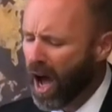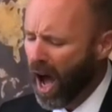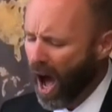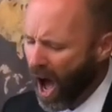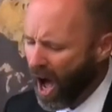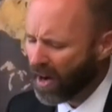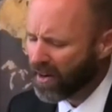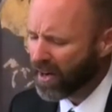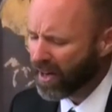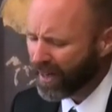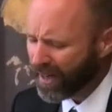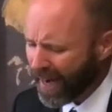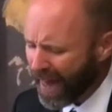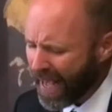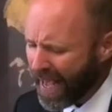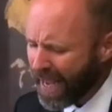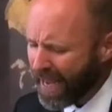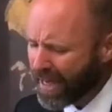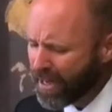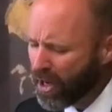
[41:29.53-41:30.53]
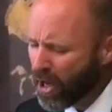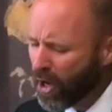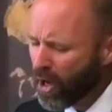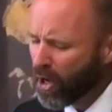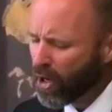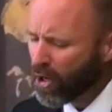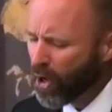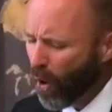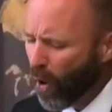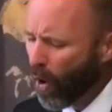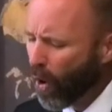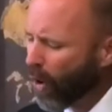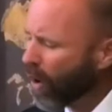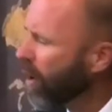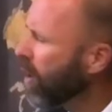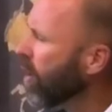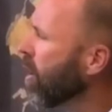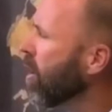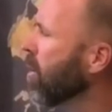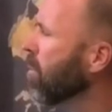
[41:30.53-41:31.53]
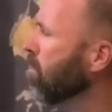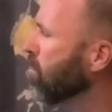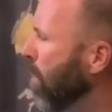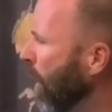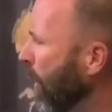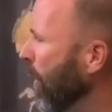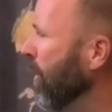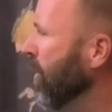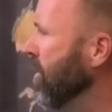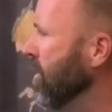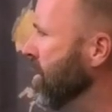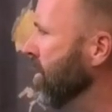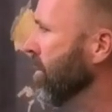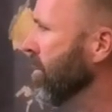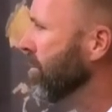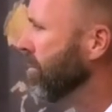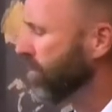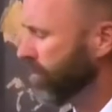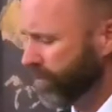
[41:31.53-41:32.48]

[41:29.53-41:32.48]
unlade your burden.